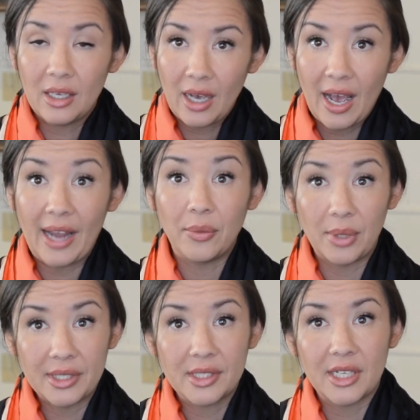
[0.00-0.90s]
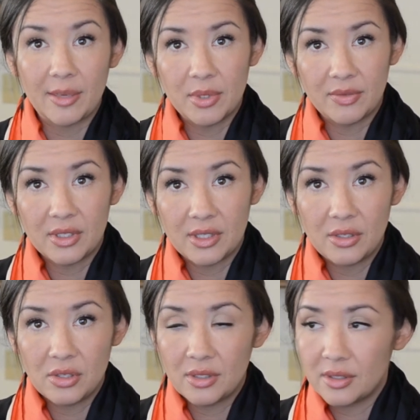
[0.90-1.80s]
high risk types of
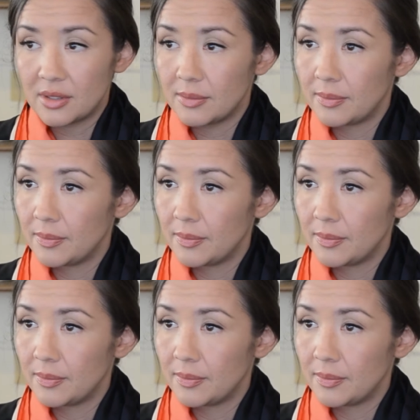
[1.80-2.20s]
decisions.